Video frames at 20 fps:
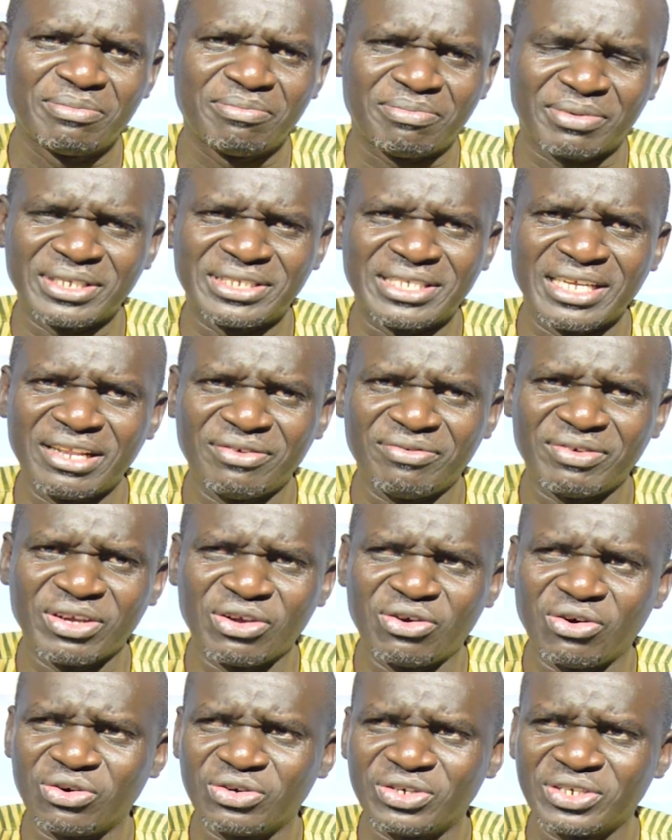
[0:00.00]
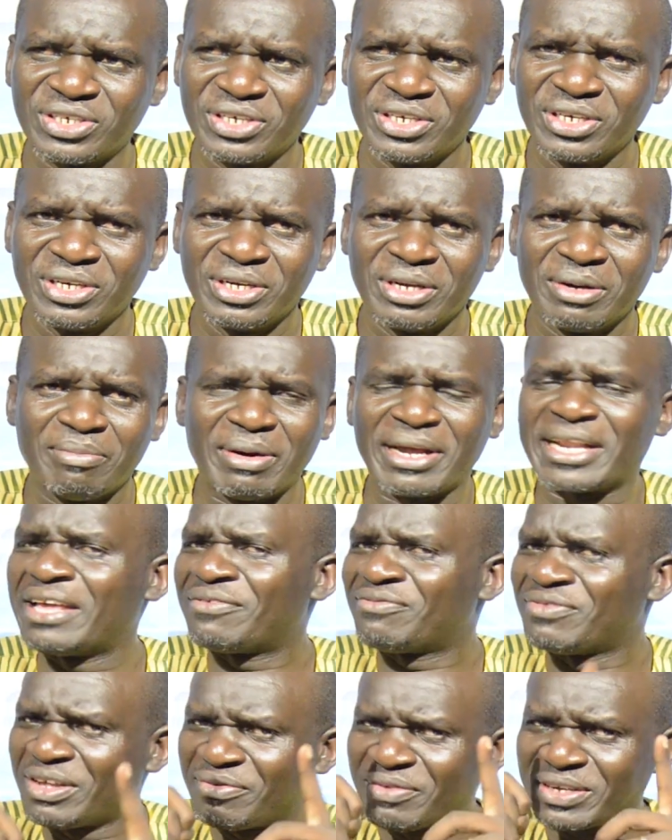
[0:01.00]
Praise the living God. Amen. But you
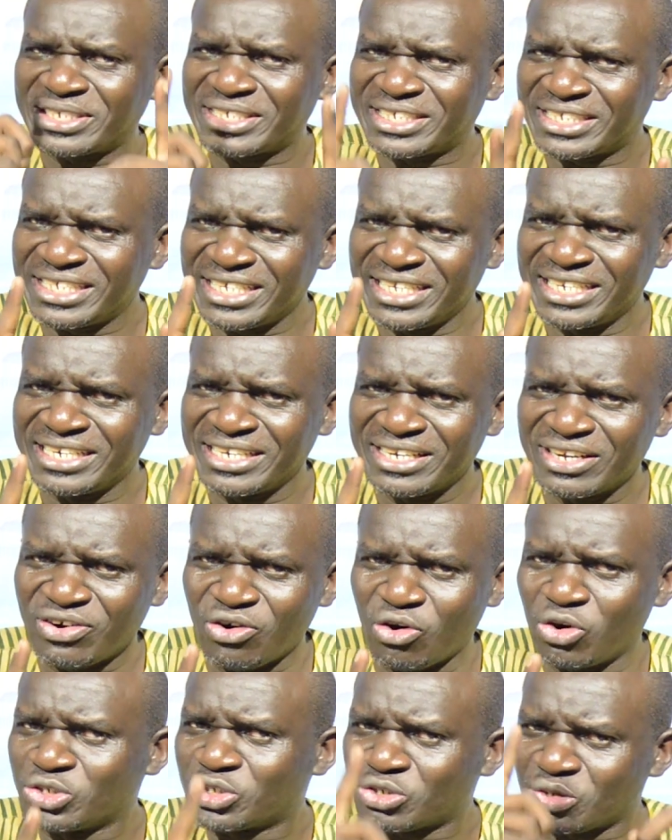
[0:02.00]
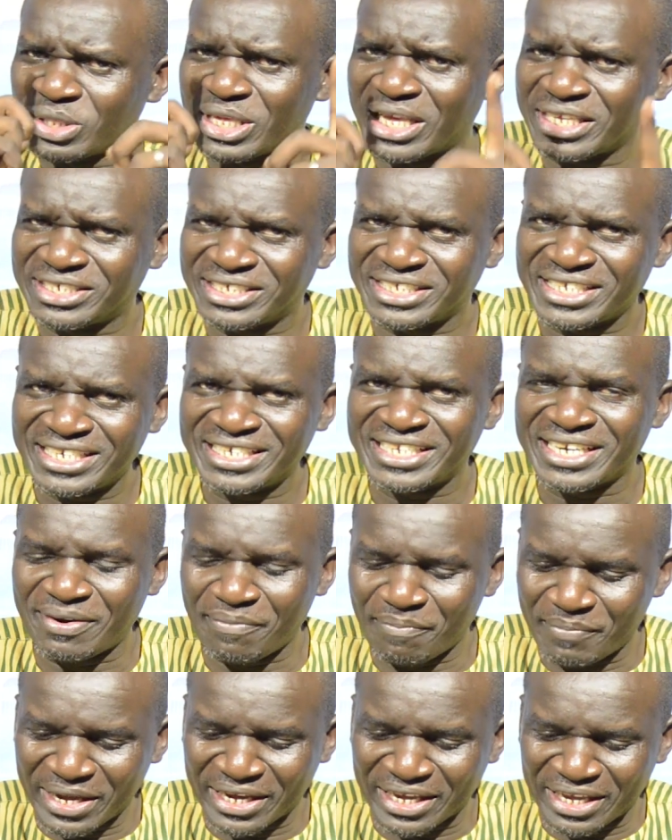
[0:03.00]
have never seen also their children
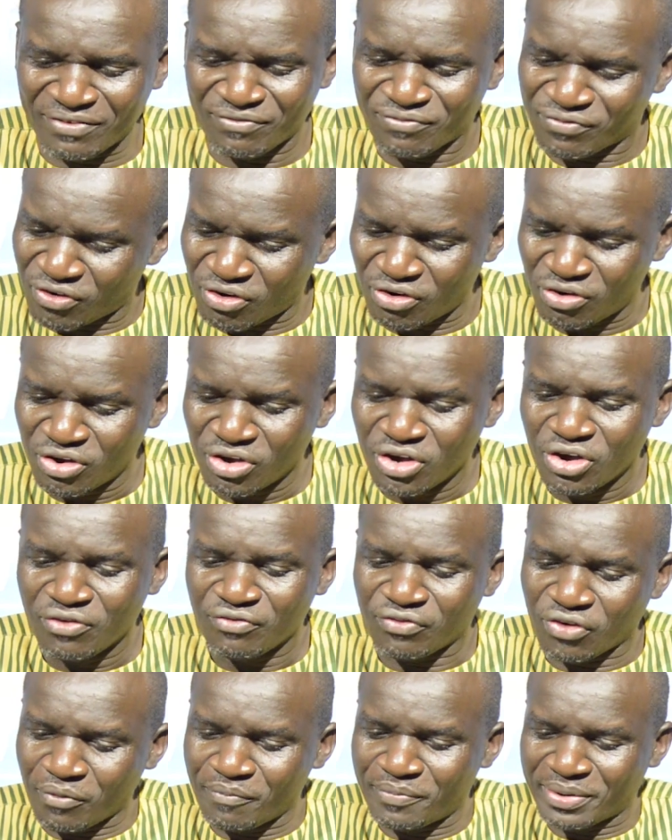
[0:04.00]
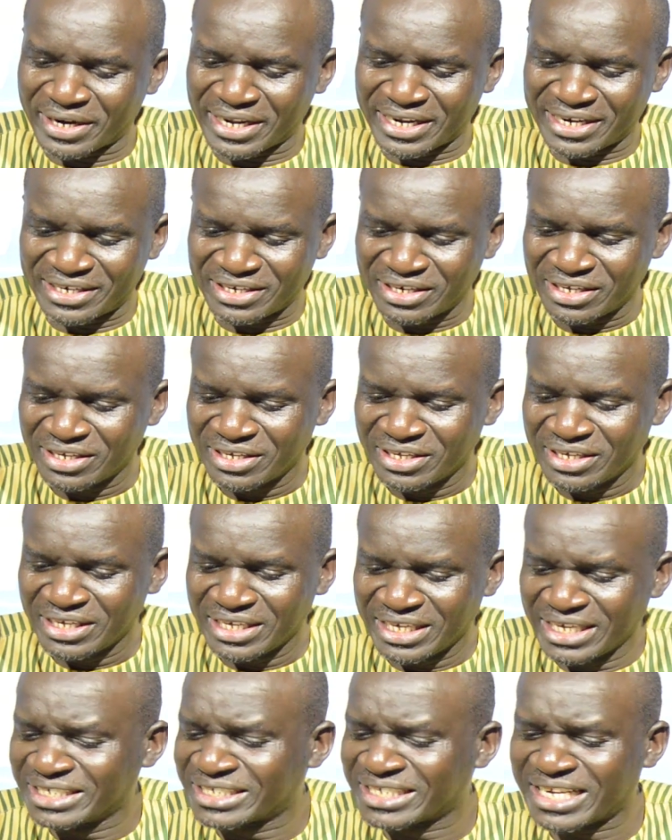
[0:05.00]
begging for, for bread.
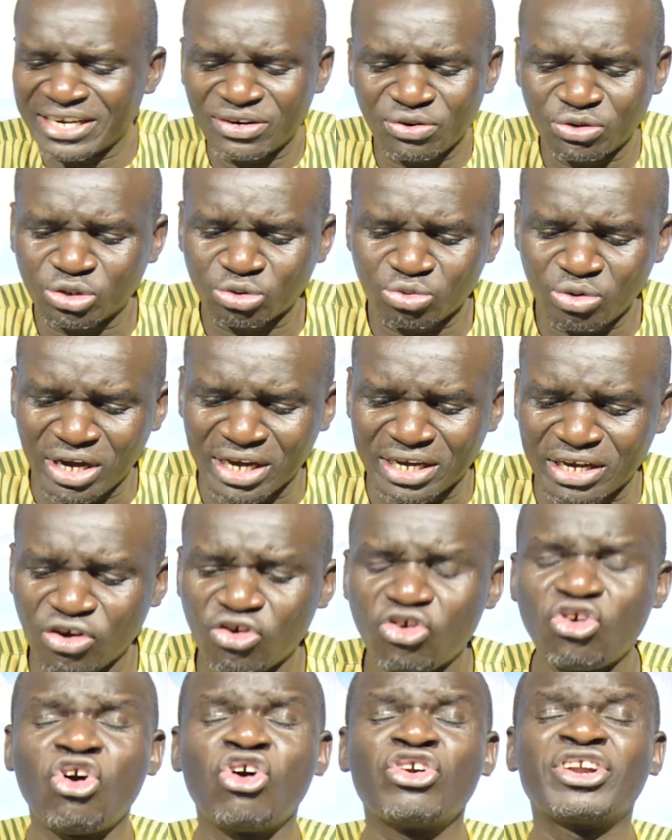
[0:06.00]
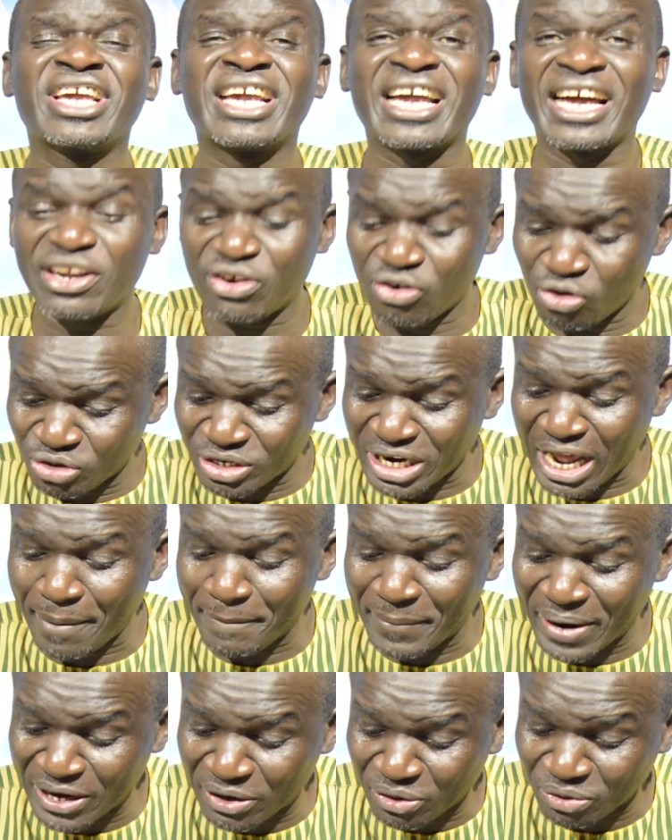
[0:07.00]
It cannot work. God cannot
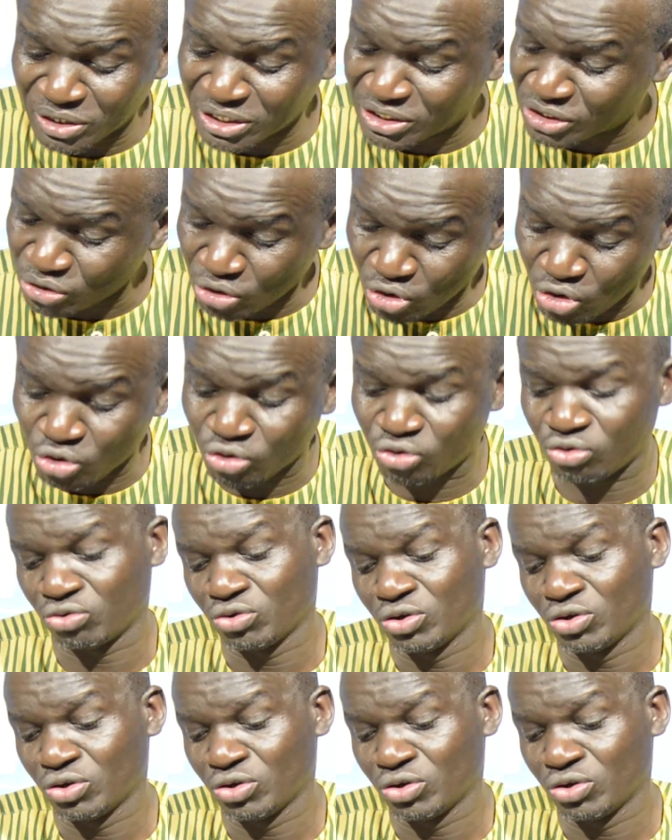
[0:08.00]
abandon its own.